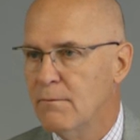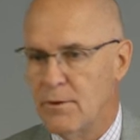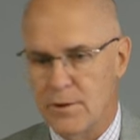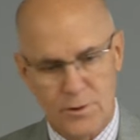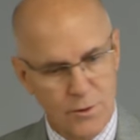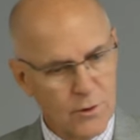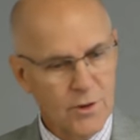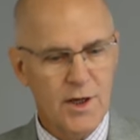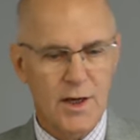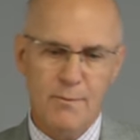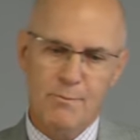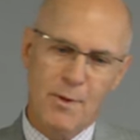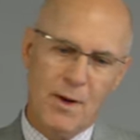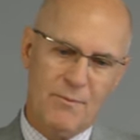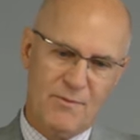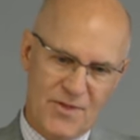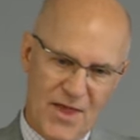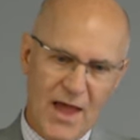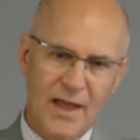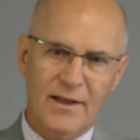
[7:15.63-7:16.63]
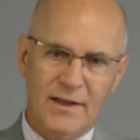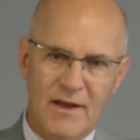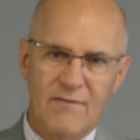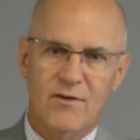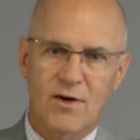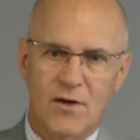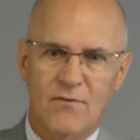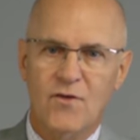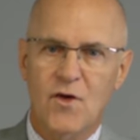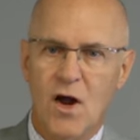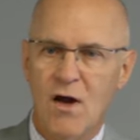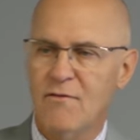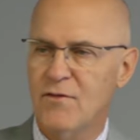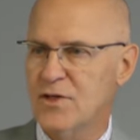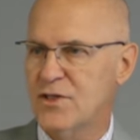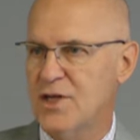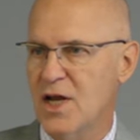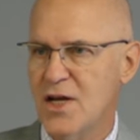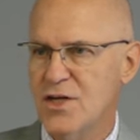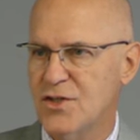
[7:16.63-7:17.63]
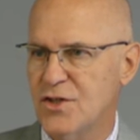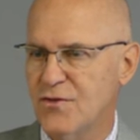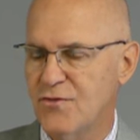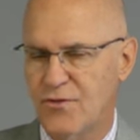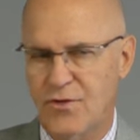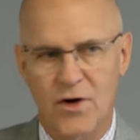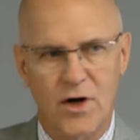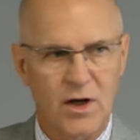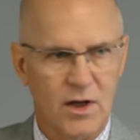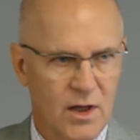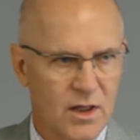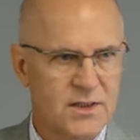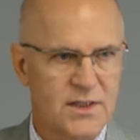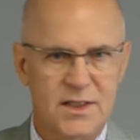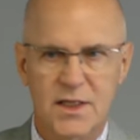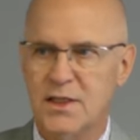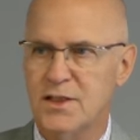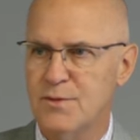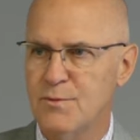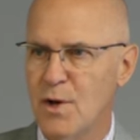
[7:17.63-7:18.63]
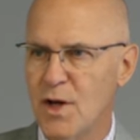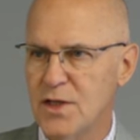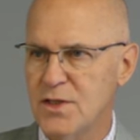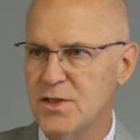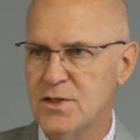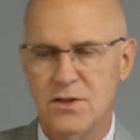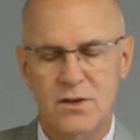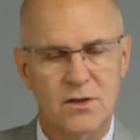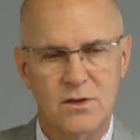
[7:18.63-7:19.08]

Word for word: You keep up that level of conversation for six months,